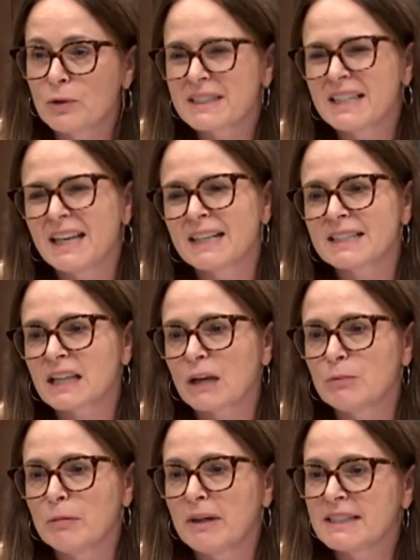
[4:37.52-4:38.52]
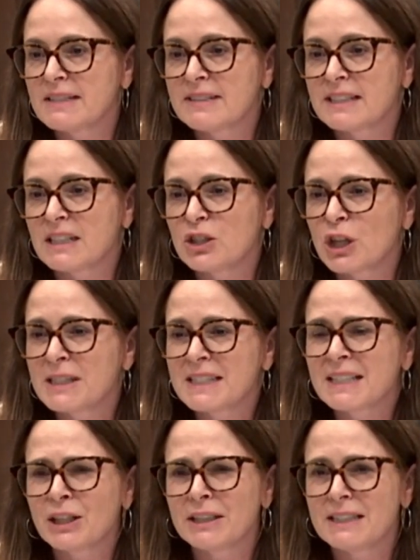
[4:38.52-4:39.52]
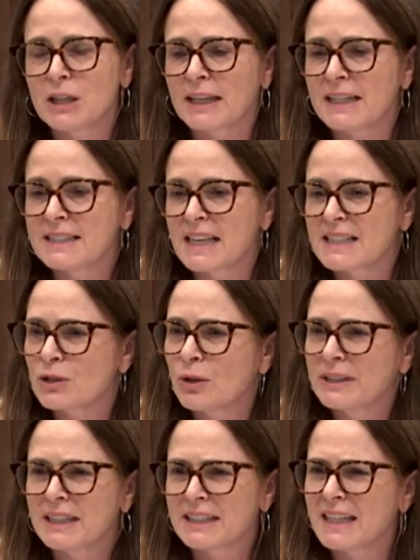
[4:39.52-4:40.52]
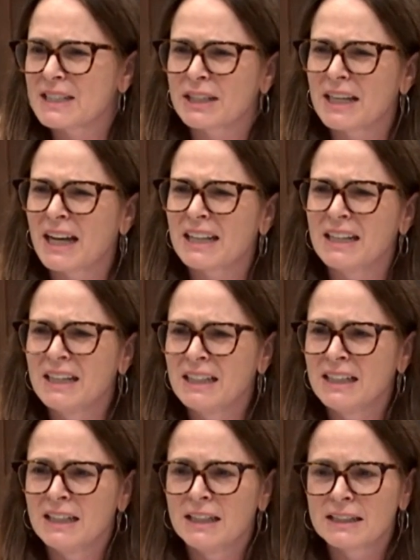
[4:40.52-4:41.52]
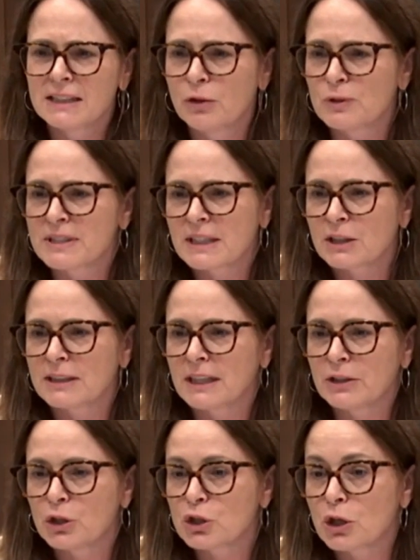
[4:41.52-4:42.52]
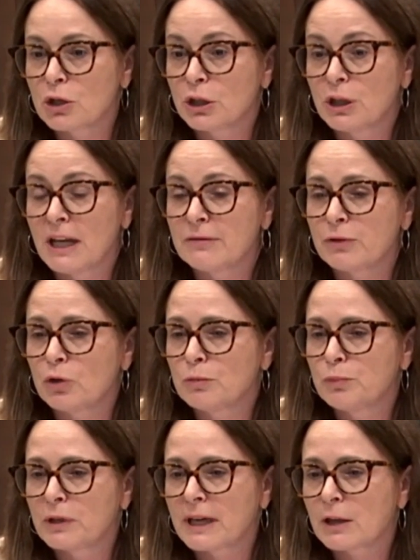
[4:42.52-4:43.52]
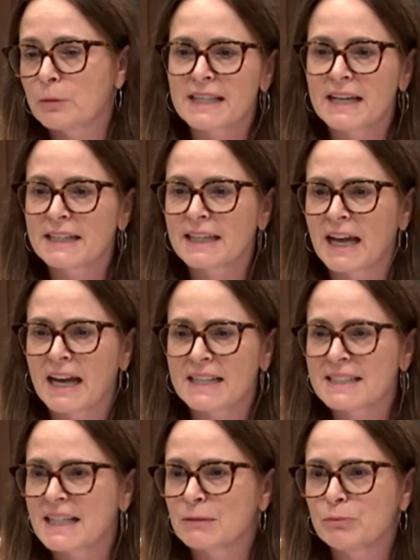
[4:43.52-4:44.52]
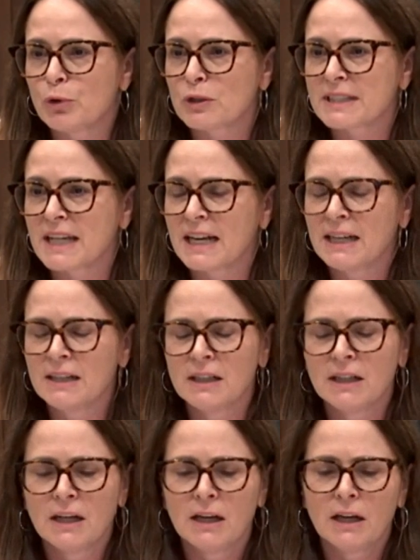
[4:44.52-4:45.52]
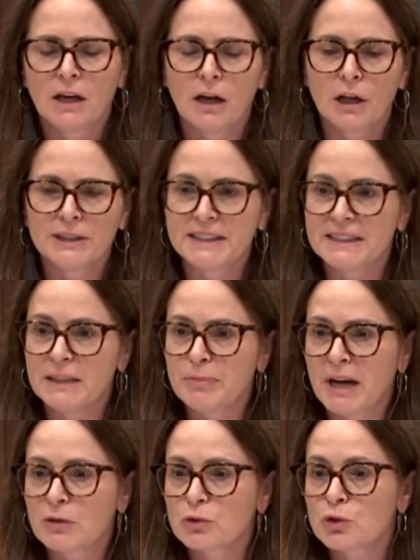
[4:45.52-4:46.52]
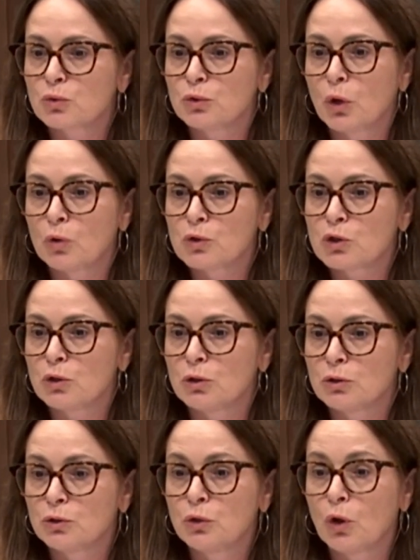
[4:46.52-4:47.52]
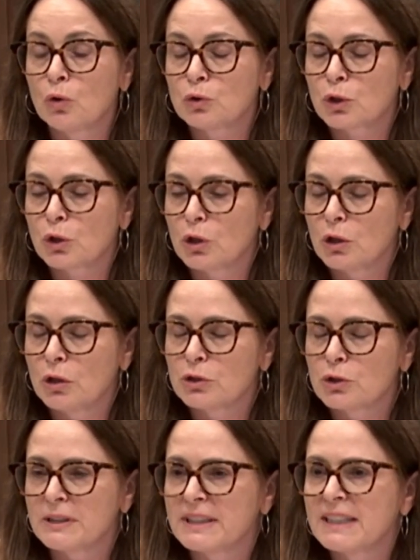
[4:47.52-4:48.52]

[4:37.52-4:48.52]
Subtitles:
Therefore, without looking through the cases one by one, it would be very difficult. I know there are international organizations who say that fraud might represent between 0.5 to 5%